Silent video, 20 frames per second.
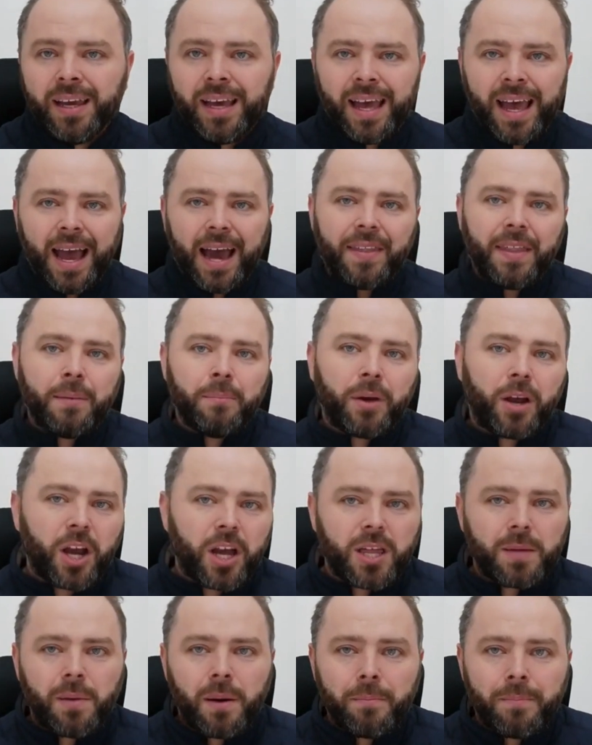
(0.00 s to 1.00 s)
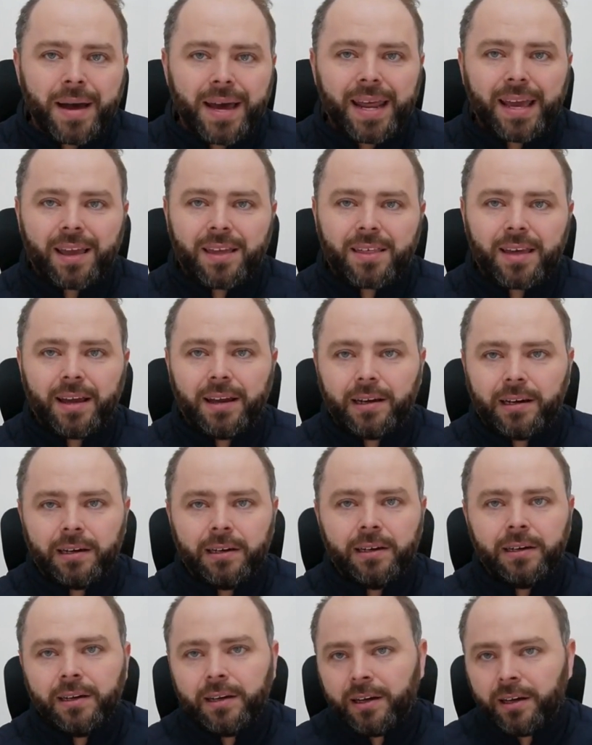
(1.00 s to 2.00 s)
And then because I'm a medic seller,
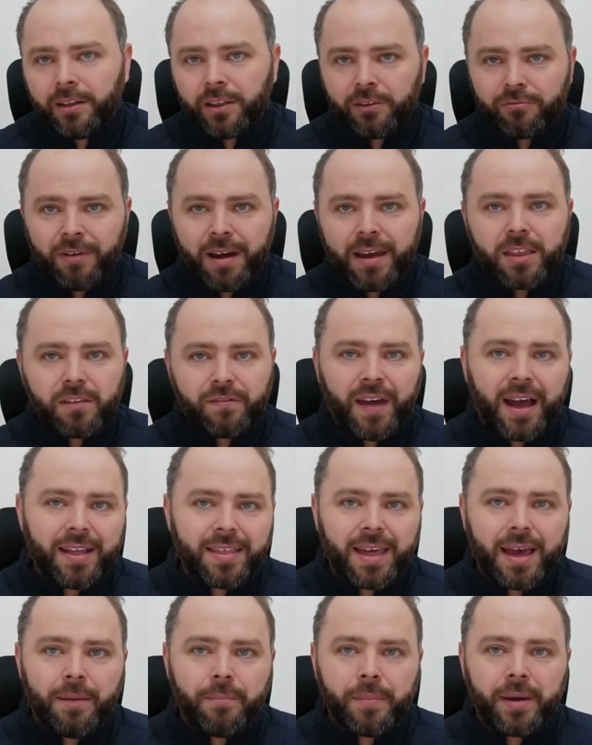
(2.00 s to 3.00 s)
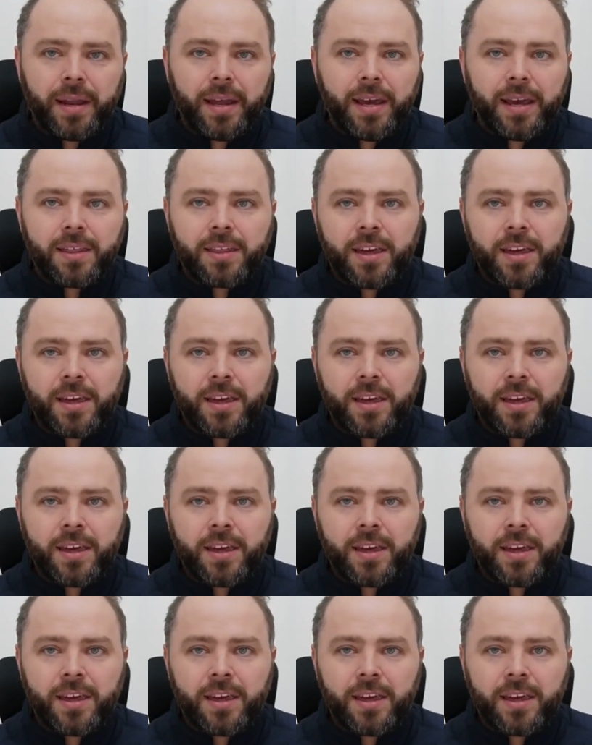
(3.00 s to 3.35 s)
the rest of that 10 minutes